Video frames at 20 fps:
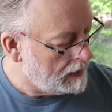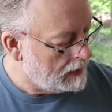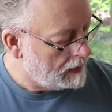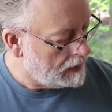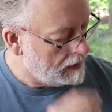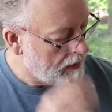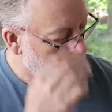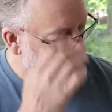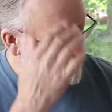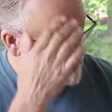
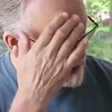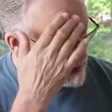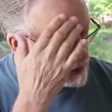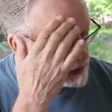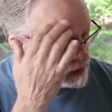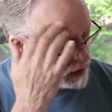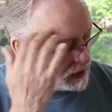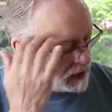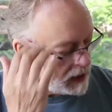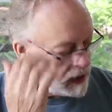He has
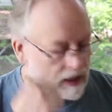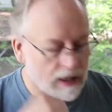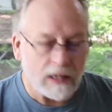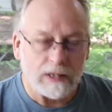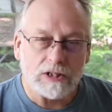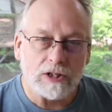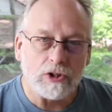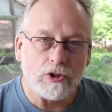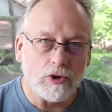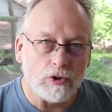a
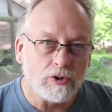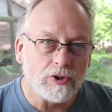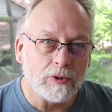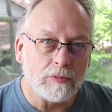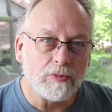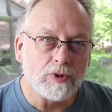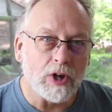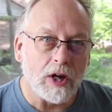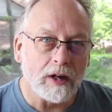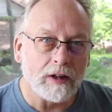
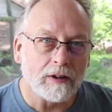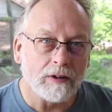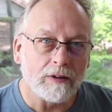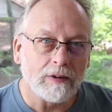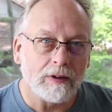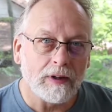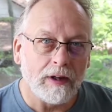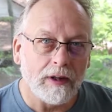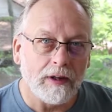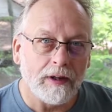YouTube
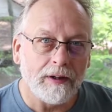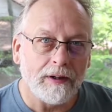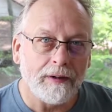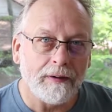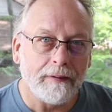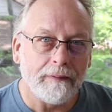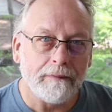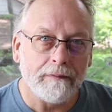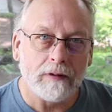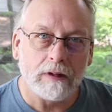channel.
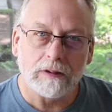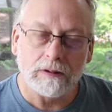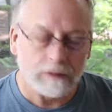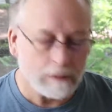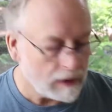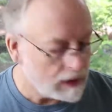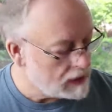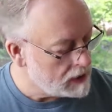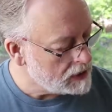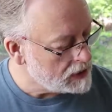
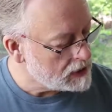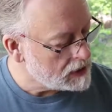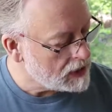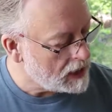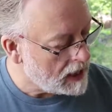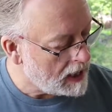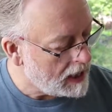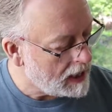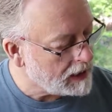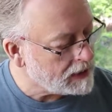This is
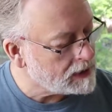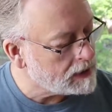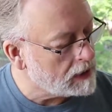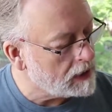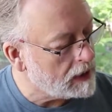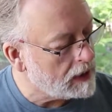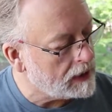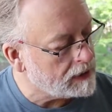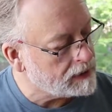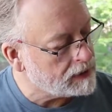an
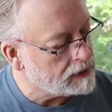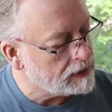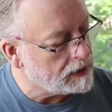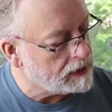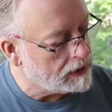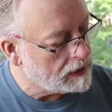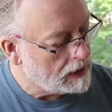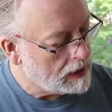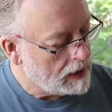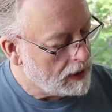
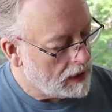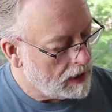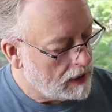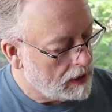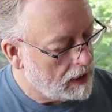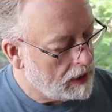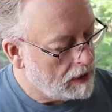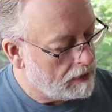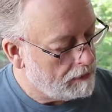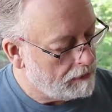excellent
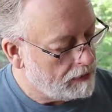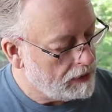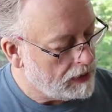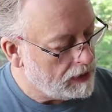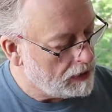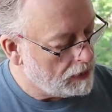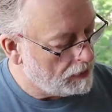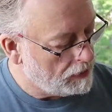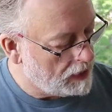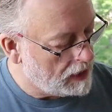
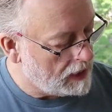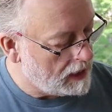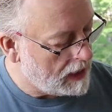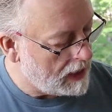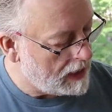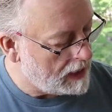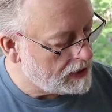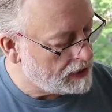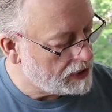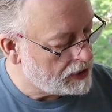video that he
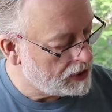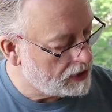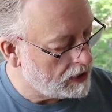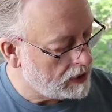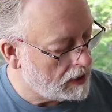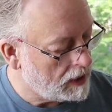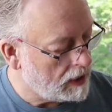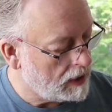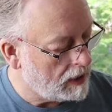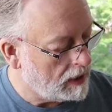has
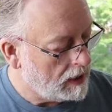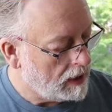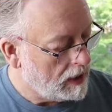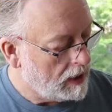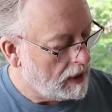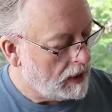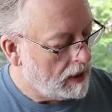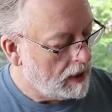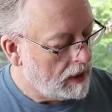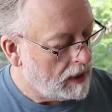here,
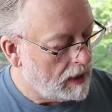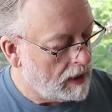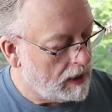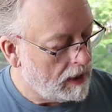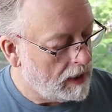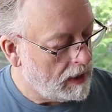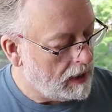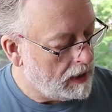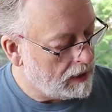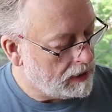
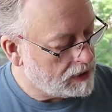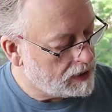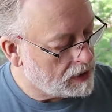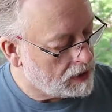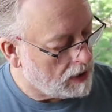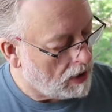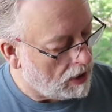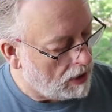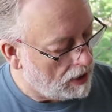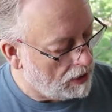and it's
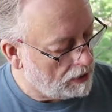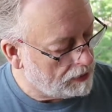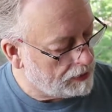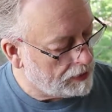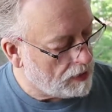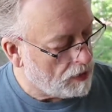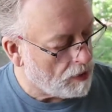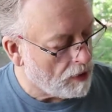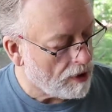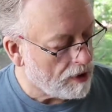called
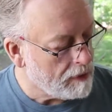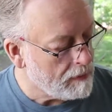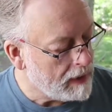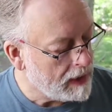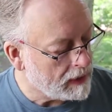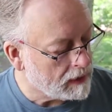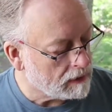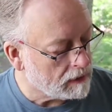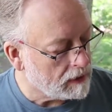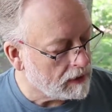
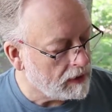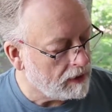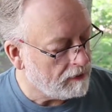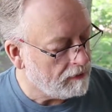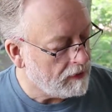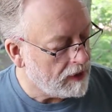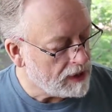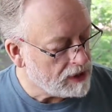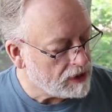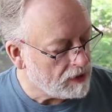Ornamental
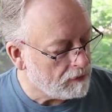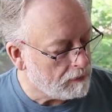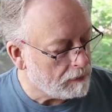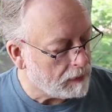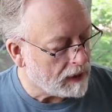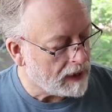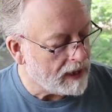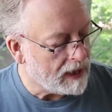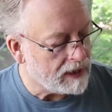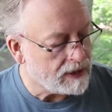Invasive
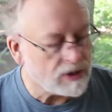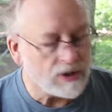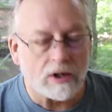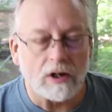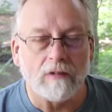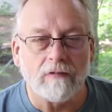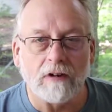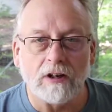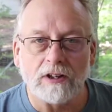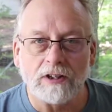Plants
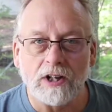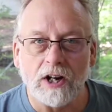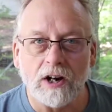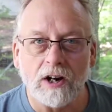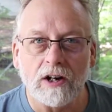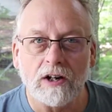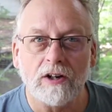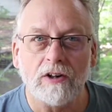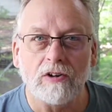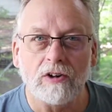of
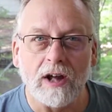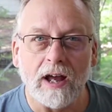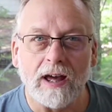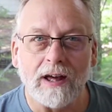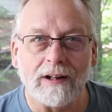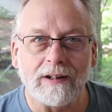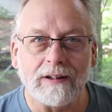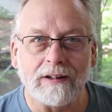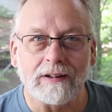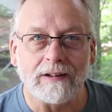Ontario,
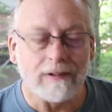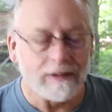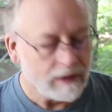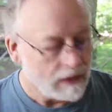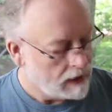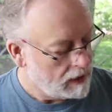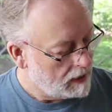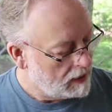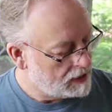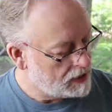Canada.
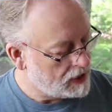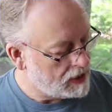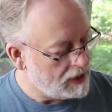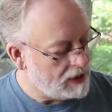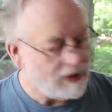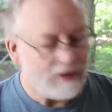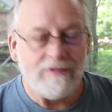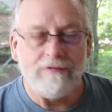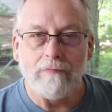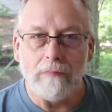
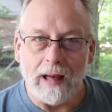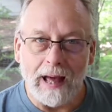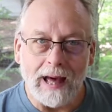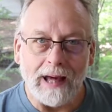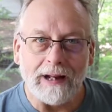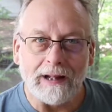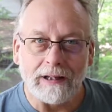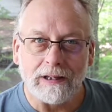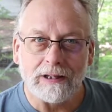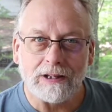Steve
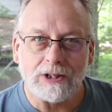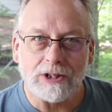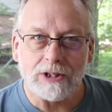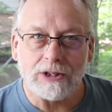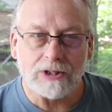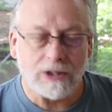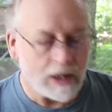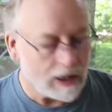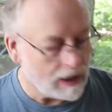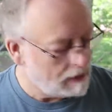Manning is
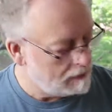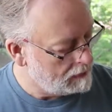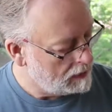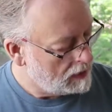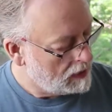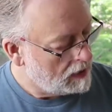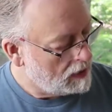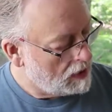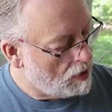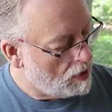his name.
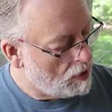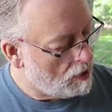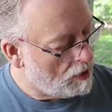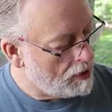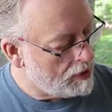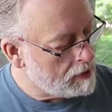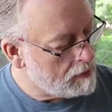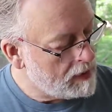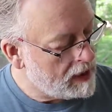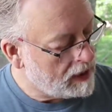
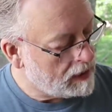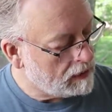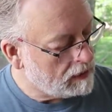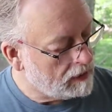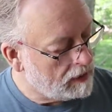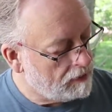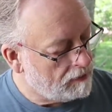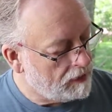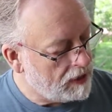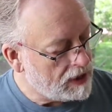
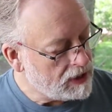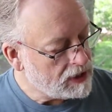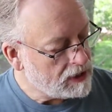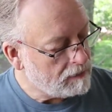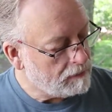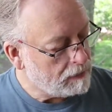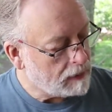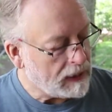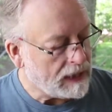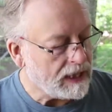Ornamental
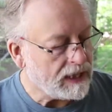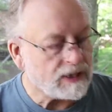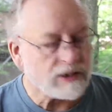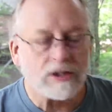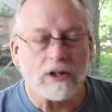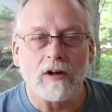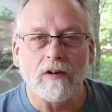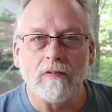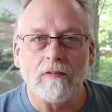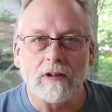Invasive Plants
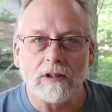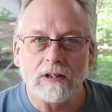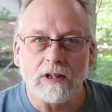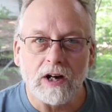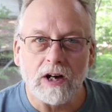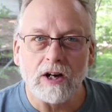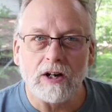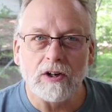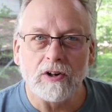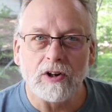of
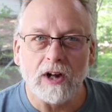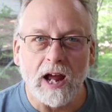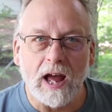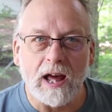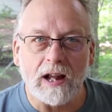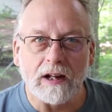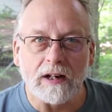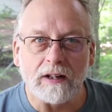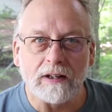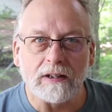Ontario,
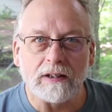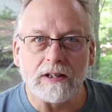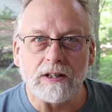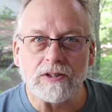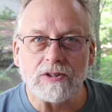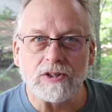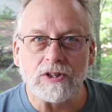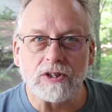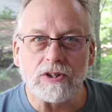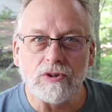Canada
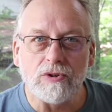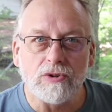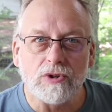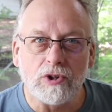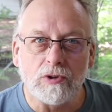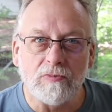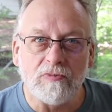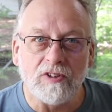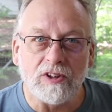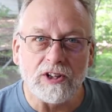is the
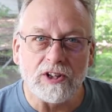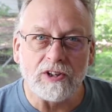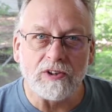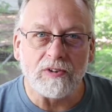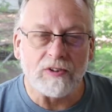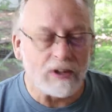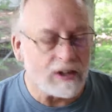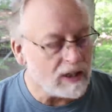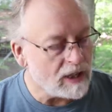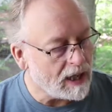YouTube video
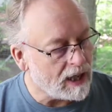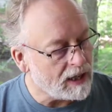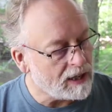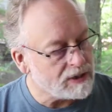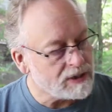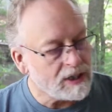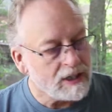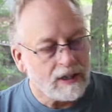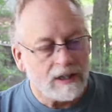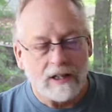that he
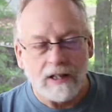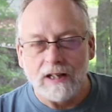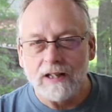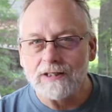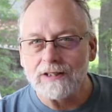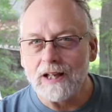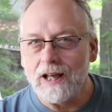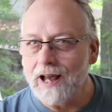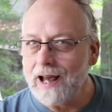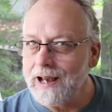has.
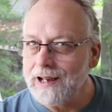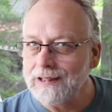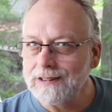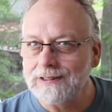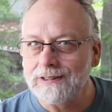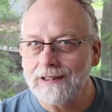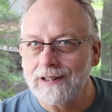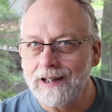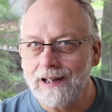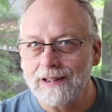It's an
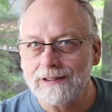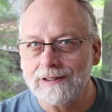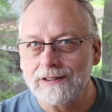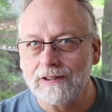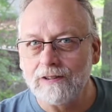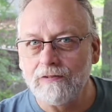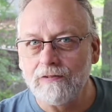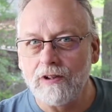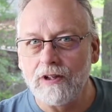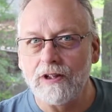
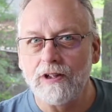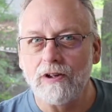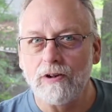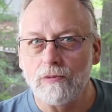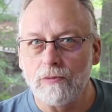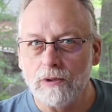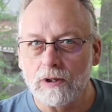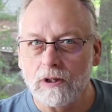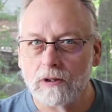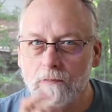excellent video.
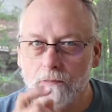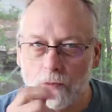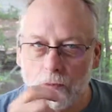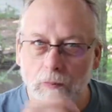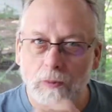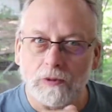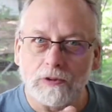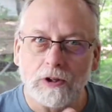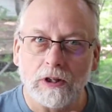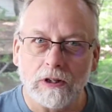We'll
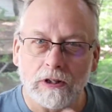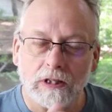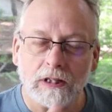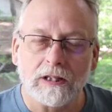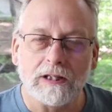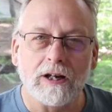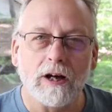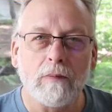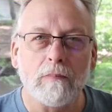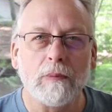put the
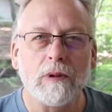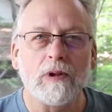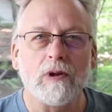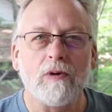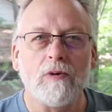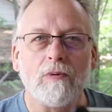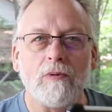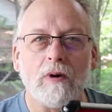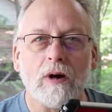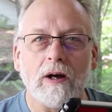link down
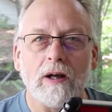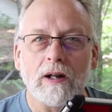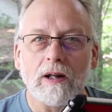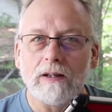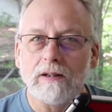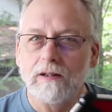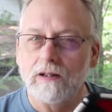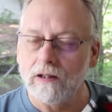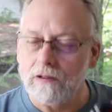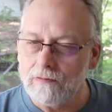below, and
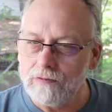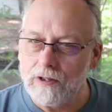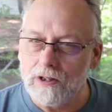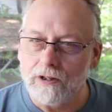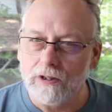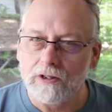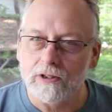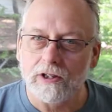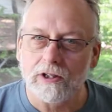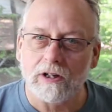I'd love to
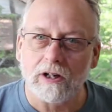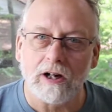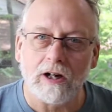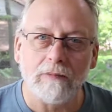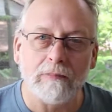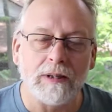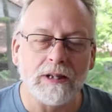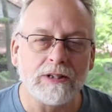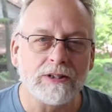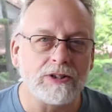hear your
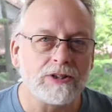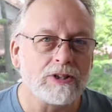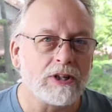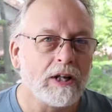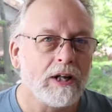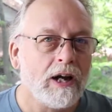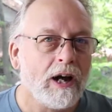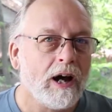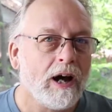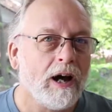comments
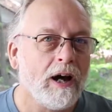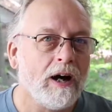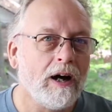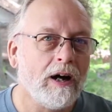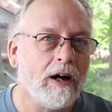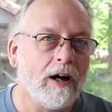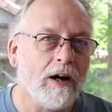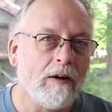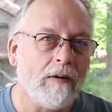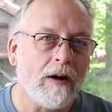
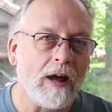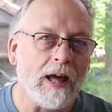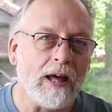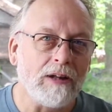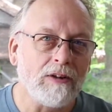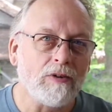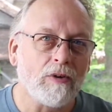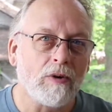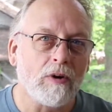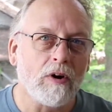
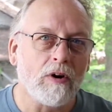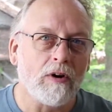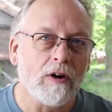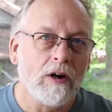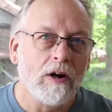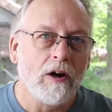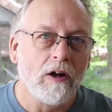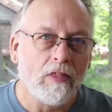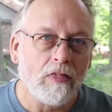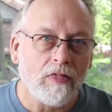and or
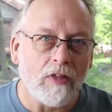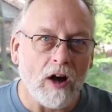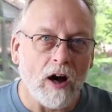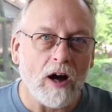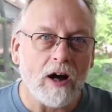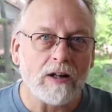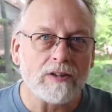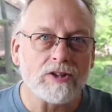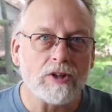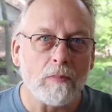
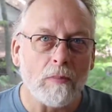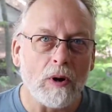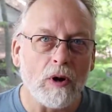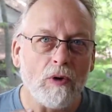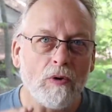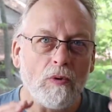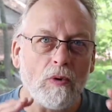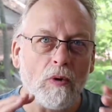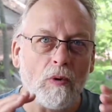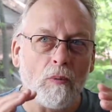thoughts
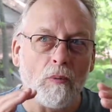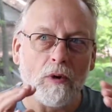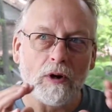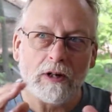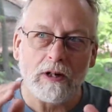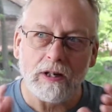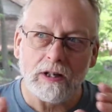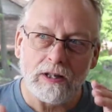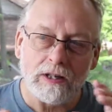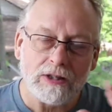about
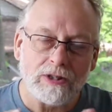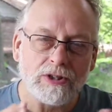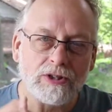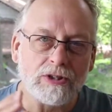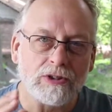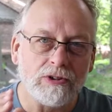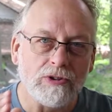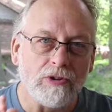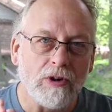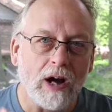what it
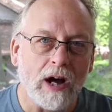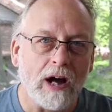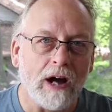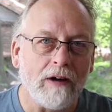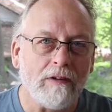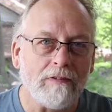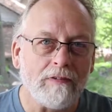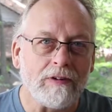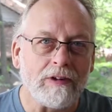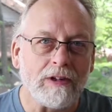is you
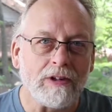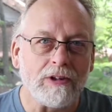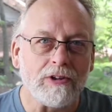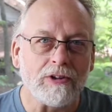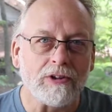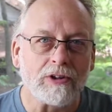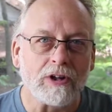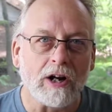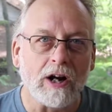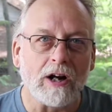have in
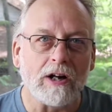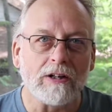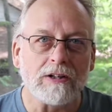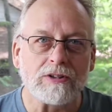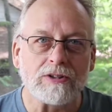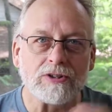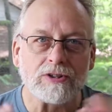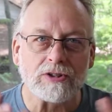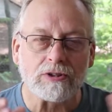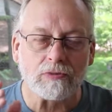your
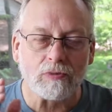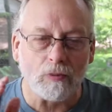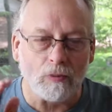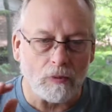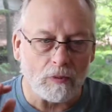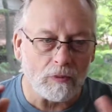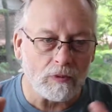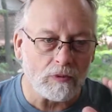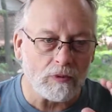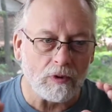gardens, and
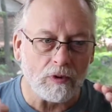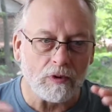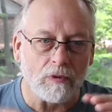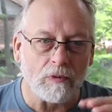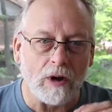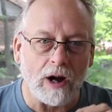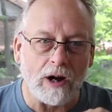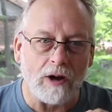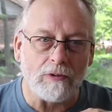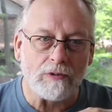
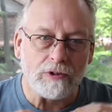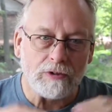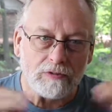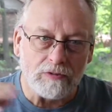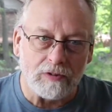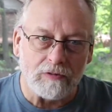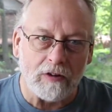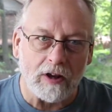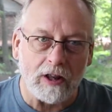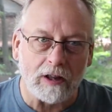how you've
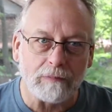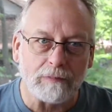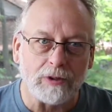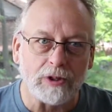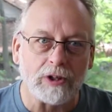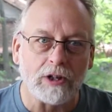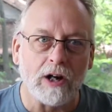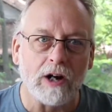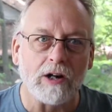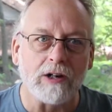developed
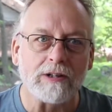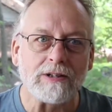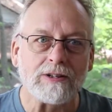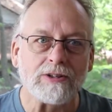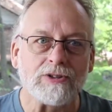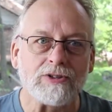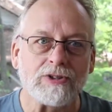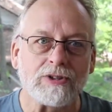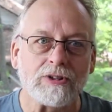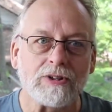your
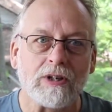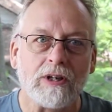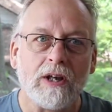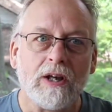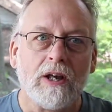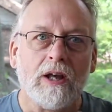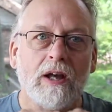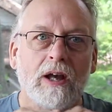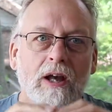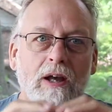gardens,
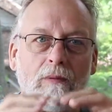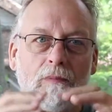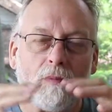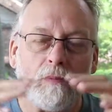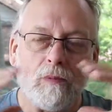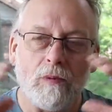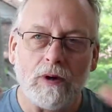and